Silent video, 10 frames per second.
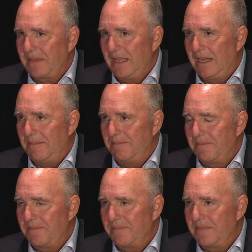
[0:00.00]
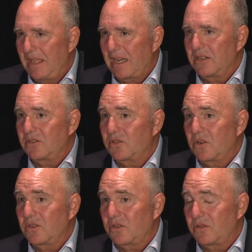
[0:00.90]
Um, not a
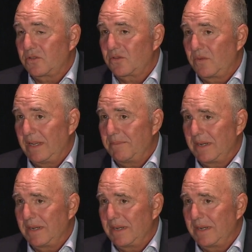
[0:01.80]
surgical suite,